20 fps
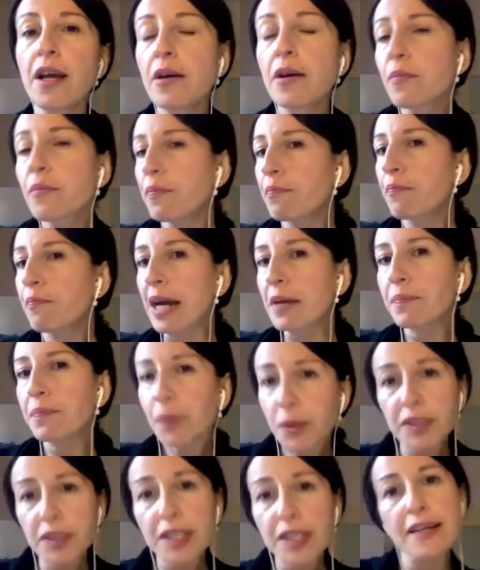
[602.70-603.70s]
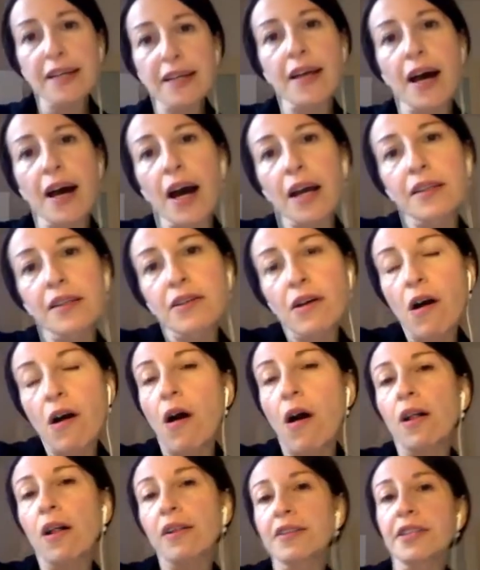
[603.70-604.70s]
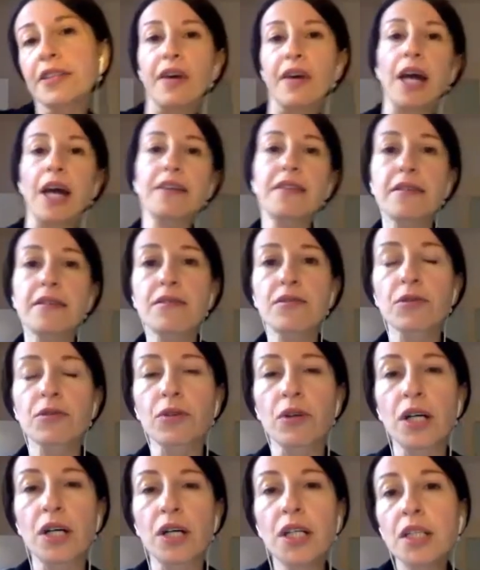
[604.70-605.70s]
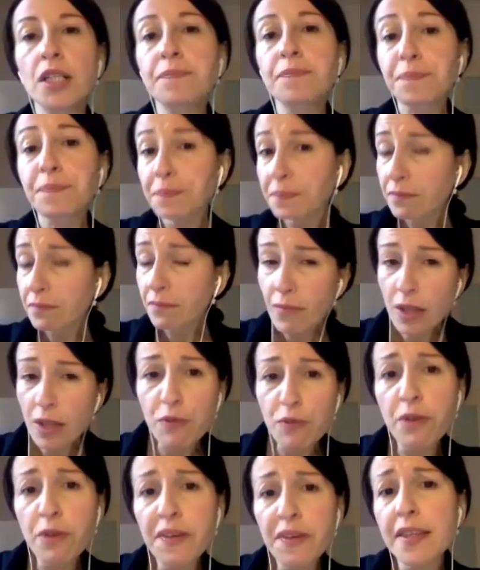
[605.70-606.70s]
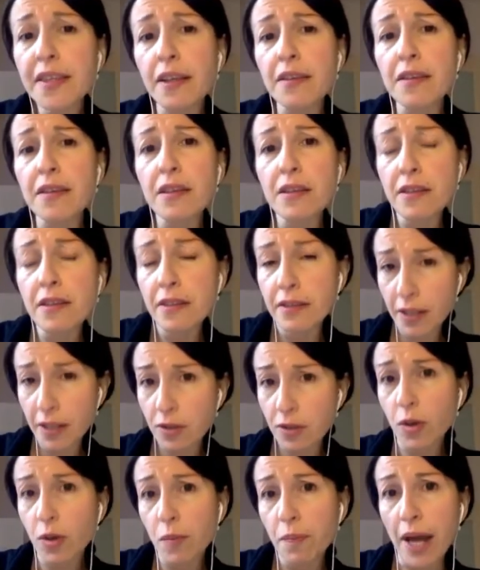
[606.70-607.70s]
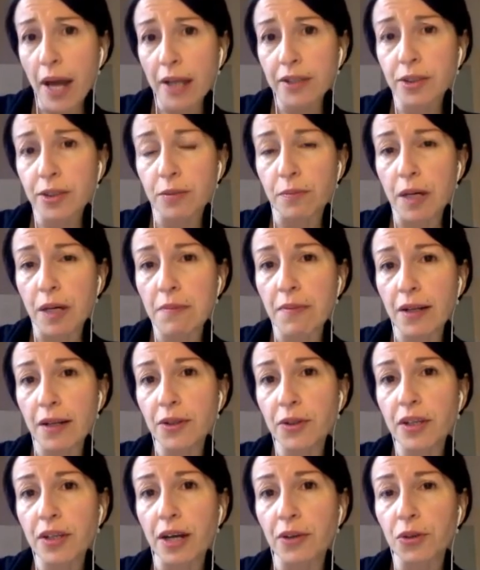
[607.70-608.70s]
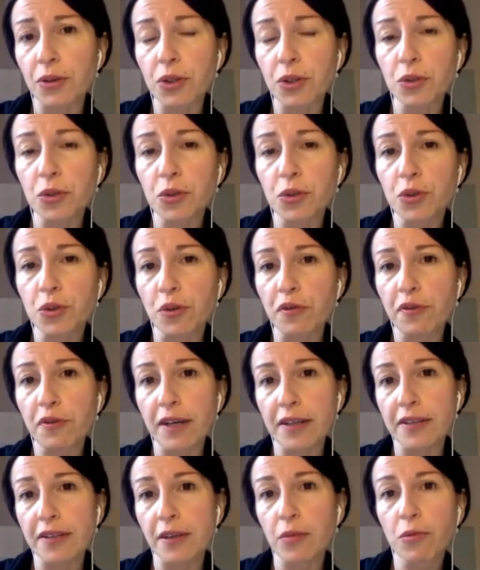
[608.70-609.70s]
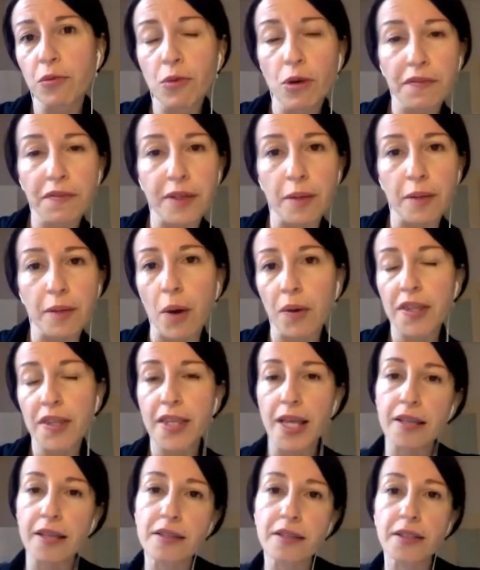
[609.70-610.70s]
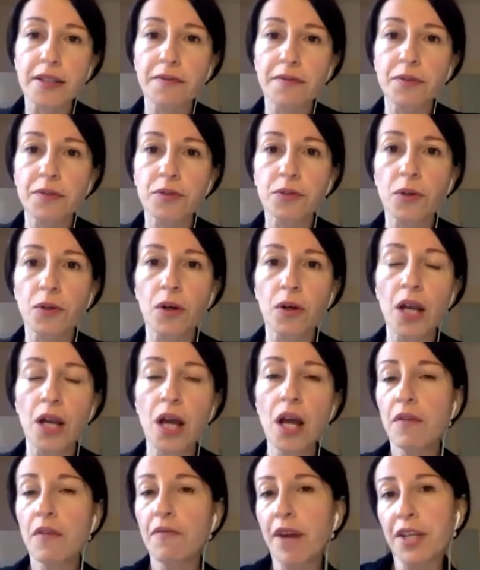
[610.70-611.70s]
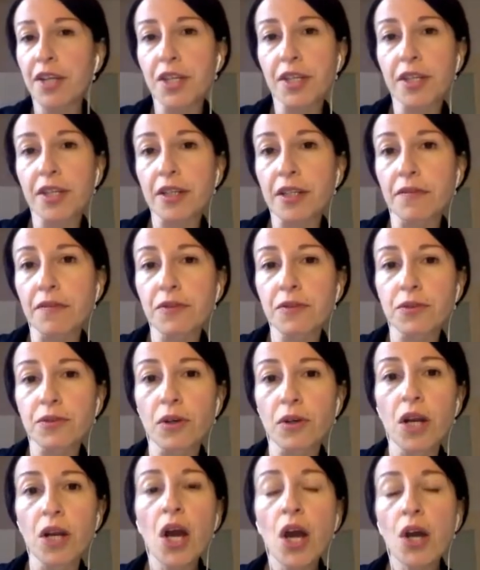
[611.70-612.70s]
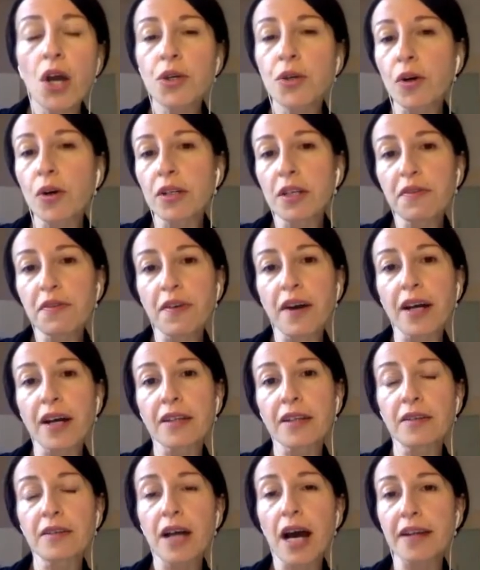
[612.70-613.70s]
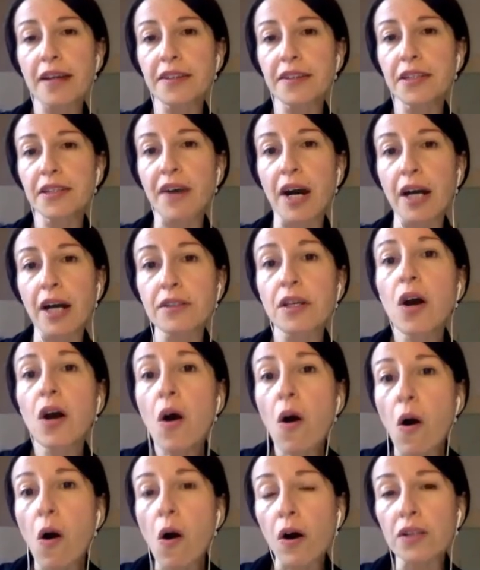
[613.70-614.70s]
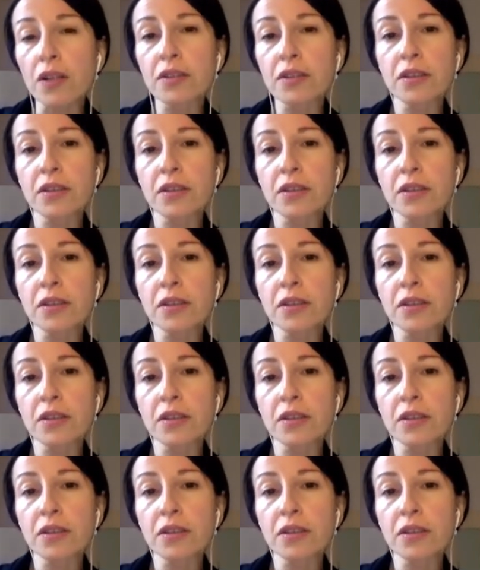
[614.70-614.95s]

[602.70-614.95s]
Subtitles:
by putting aside all the rest. So, for instance, in this compendium by Maldonado, you don't find a word about sensitive soul, vegetative soul. You only find a tract on